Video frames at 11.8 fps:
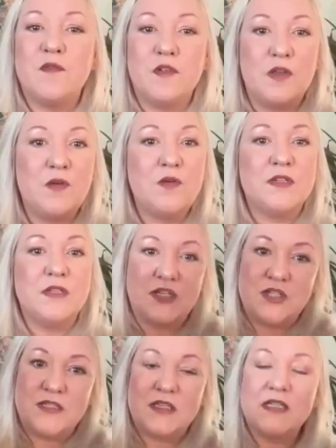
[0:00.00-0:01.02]
for you to like
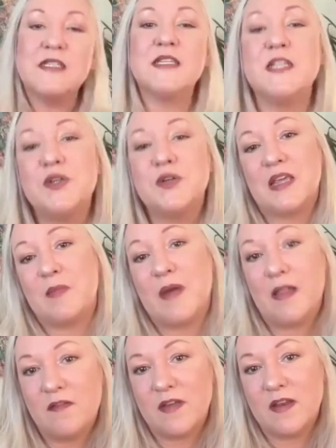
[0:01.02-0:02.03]
just continue to keep
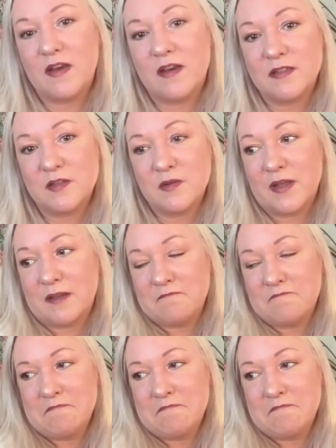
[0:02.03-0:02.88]
elevating. And so like